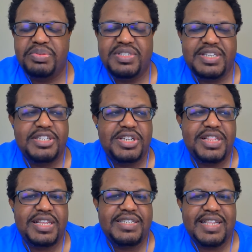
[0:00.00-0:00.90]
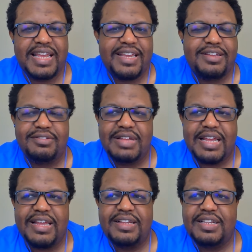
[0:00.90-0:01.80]
position this like
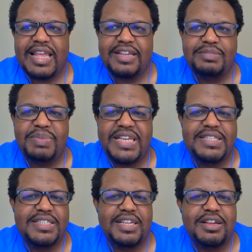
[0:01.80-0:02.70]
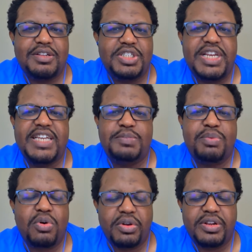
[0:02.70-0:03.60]
pieces in a
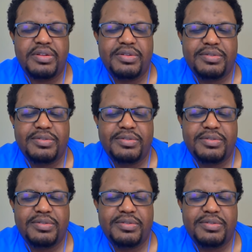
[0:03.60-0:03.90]
chessboard.